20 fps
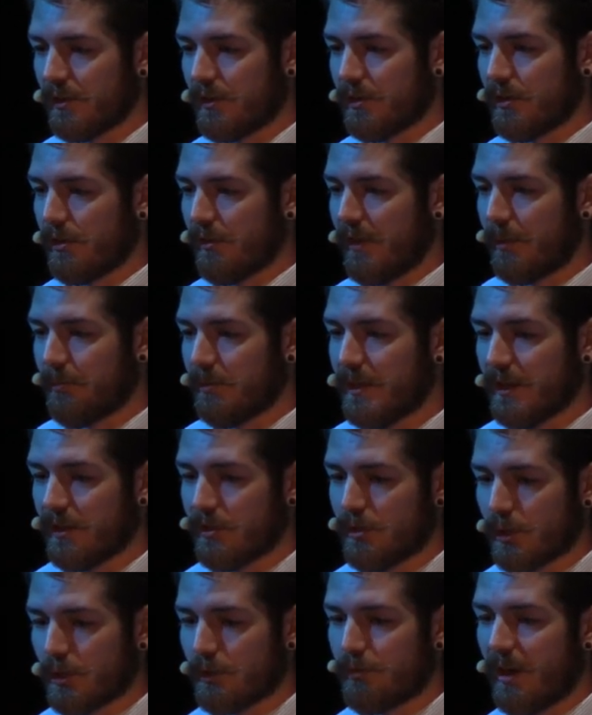So that means
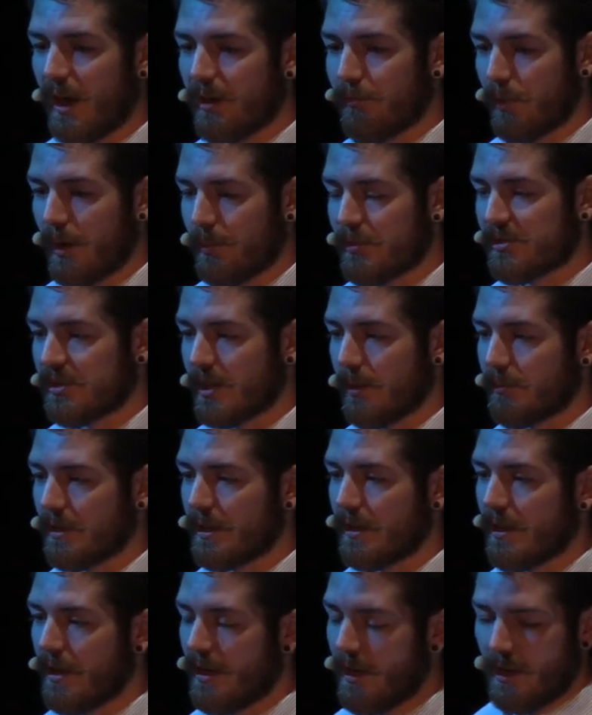you could write
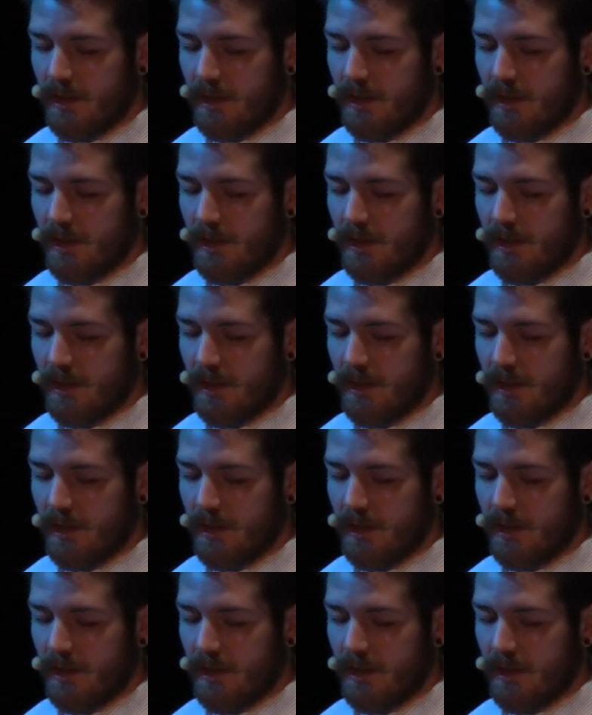WebAssembly,